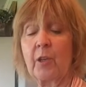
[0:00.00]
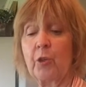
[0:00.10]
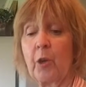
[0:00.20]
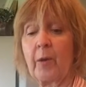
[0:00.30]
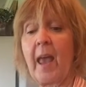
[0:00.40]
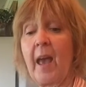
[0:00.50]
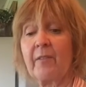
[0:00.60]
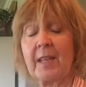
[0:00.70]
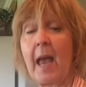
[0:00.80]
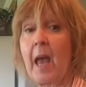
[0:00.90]
and you don't
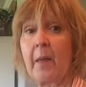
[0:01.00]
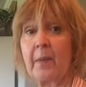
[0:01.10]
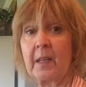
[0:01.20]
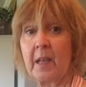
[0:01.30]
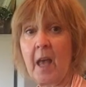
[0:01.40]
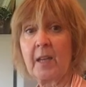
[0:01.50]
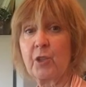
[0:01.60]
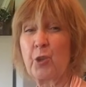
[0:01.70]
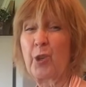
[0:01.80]
have to add the nuts.